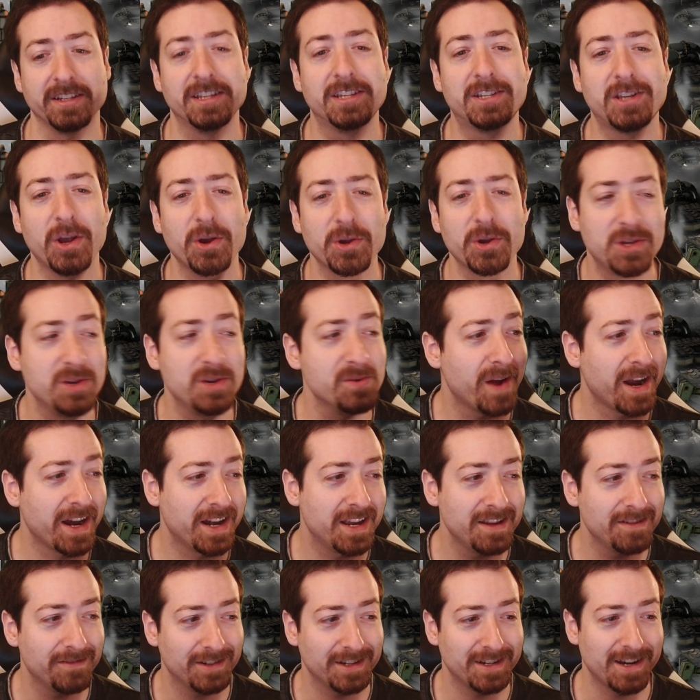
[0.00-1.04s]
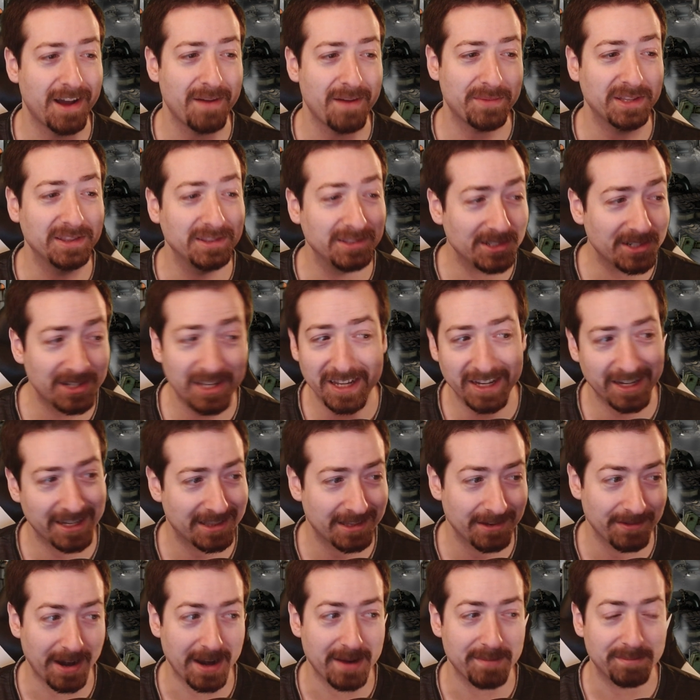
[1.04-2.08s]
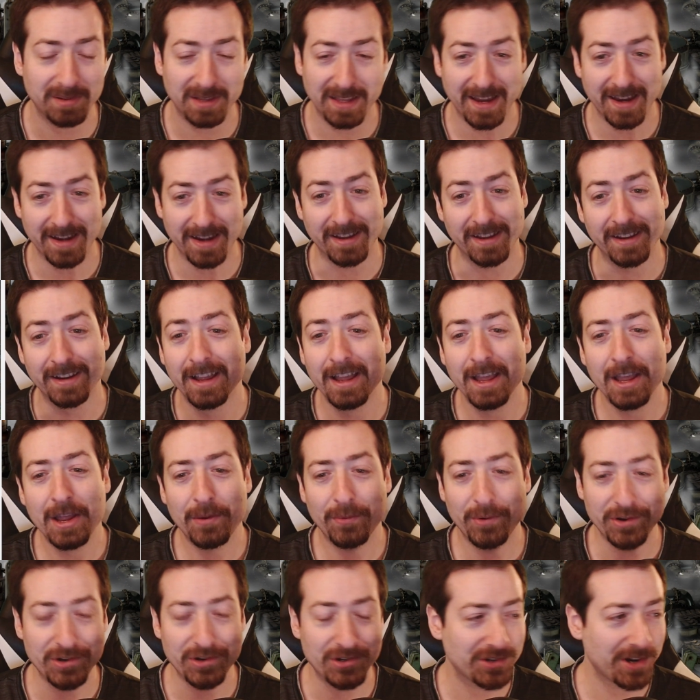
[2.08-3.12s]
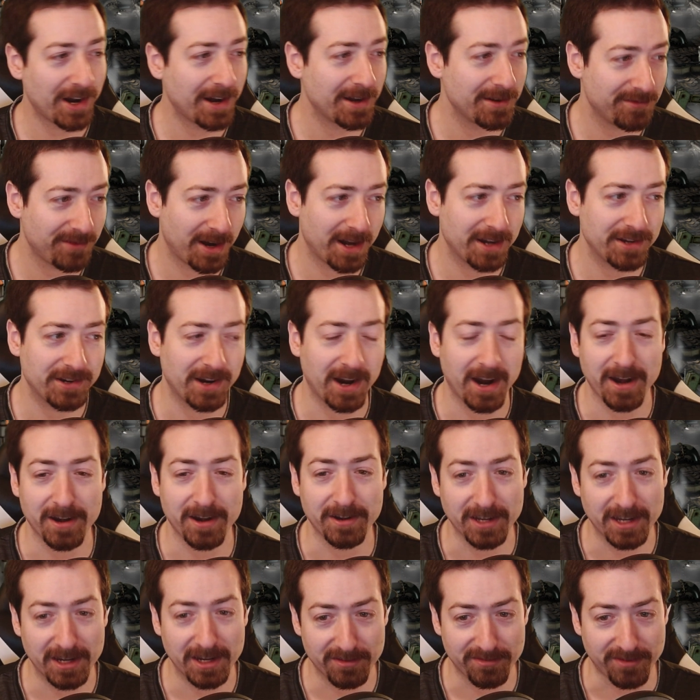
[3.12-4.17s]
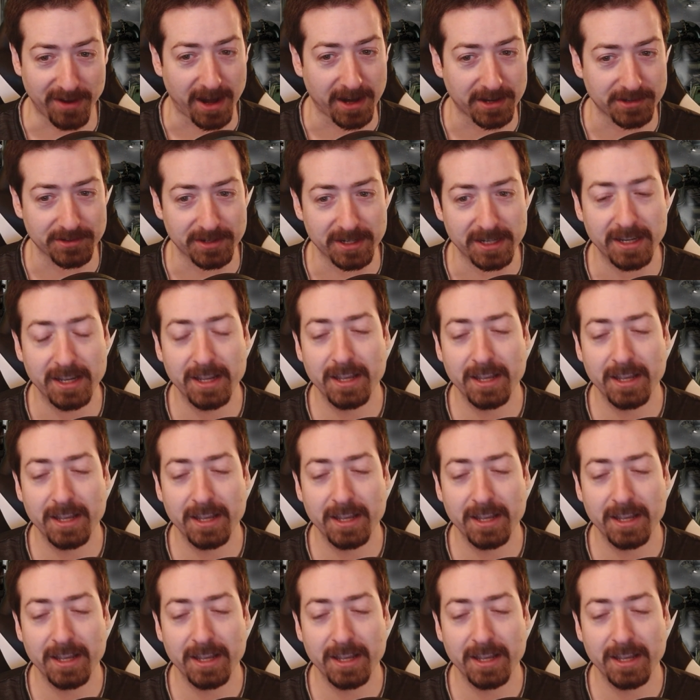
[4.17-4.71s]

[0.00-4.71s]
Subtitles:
So you might even not be looking at the right planet when you're trying to find your iron gear factory.